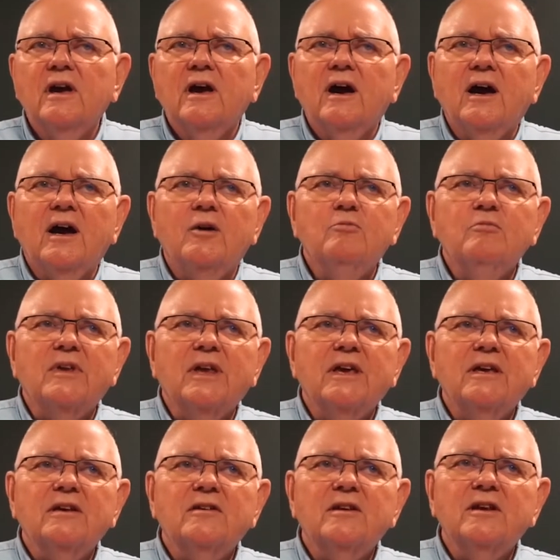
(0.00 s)

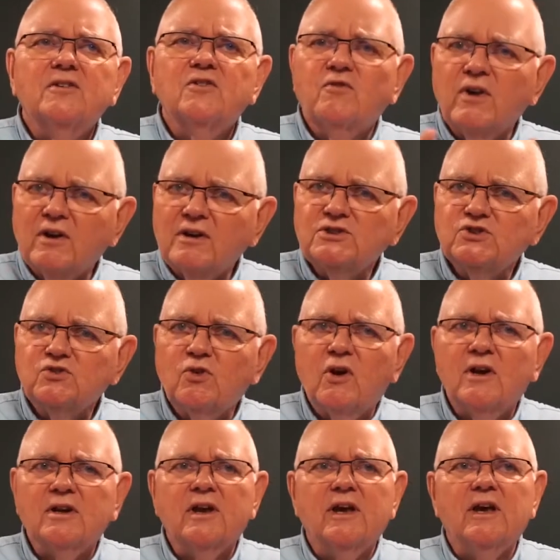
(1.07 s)
it's very
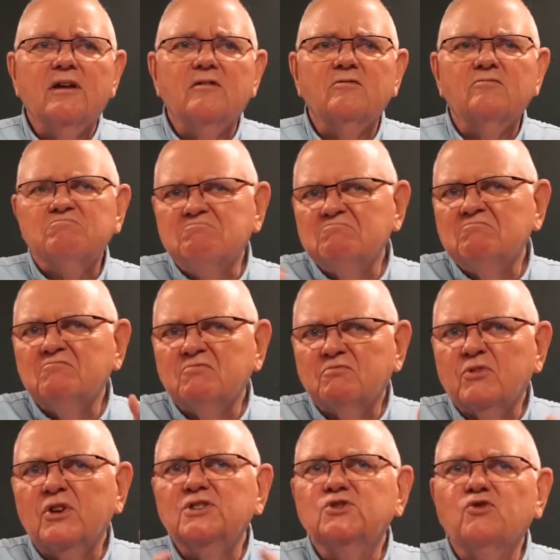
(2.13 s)
short, and
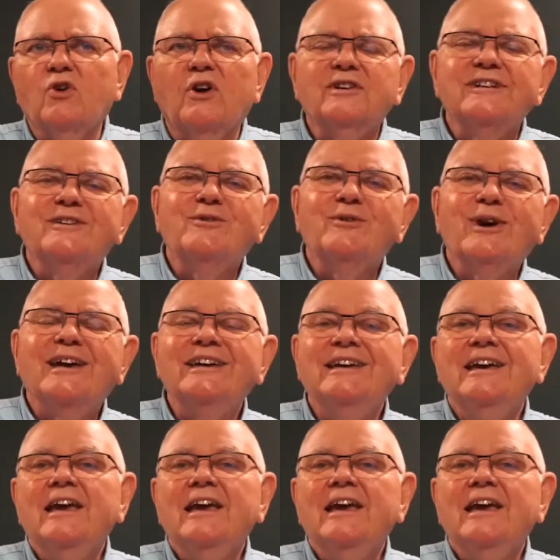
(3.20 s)
pretty short anyway.